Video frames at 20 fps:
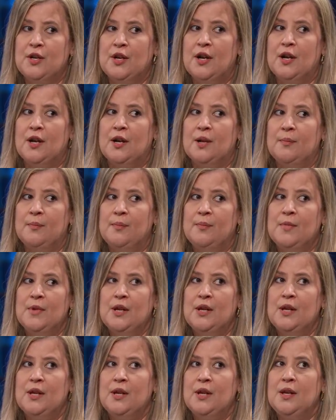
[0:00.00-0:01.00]

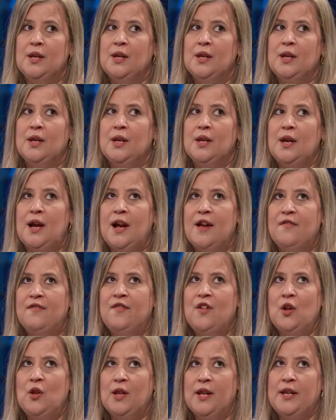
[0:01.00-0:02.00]
I
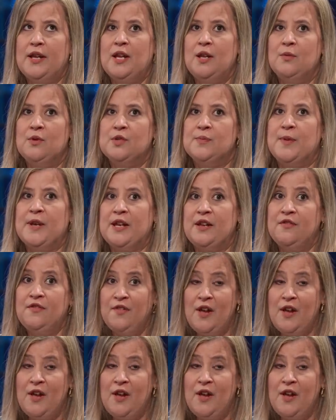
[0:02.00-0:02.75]
felt like he was being